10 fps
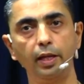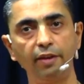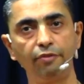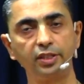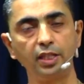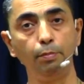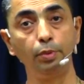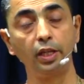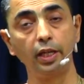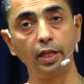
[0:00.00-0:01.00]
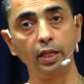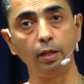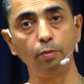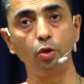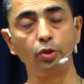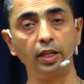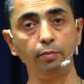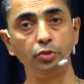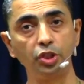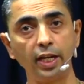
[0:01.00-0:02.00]
Like for example, hearing about
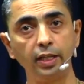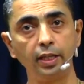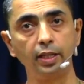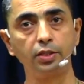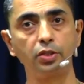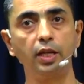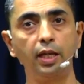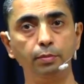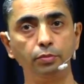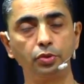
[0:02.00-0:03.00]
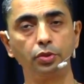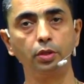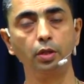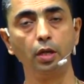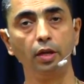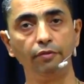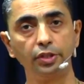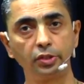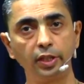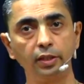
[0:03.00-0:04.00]
him, chanting his names,
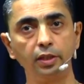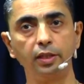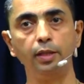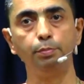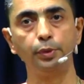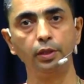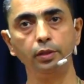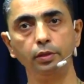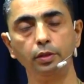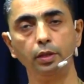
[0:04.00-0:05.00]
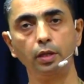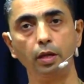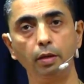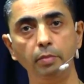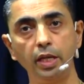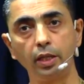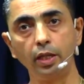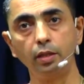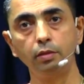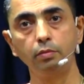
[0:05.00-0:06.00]
visiting the temple,
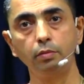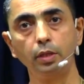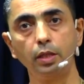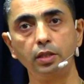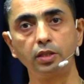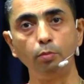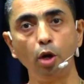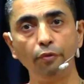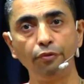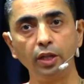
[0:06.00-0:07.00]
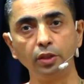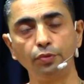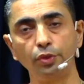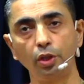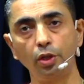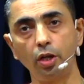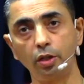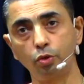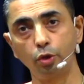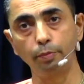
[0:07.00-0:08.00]
making some offerings for the
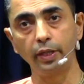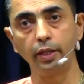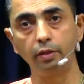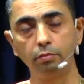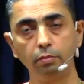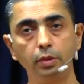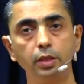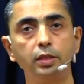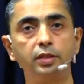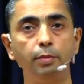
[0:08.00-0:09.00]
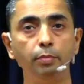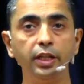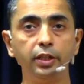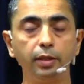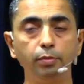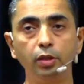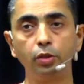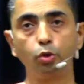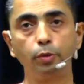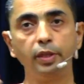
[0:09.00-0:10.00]
Lord, could be some
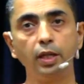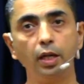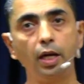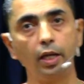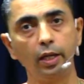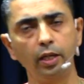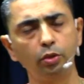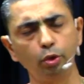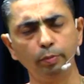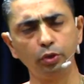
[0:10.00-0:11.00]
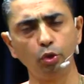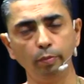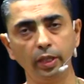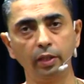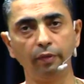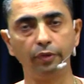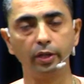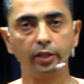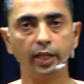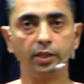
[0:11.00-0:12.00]
eatable, could be a garland, could be so many
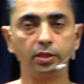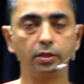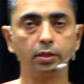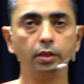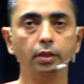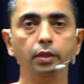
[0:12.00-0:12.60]
different things.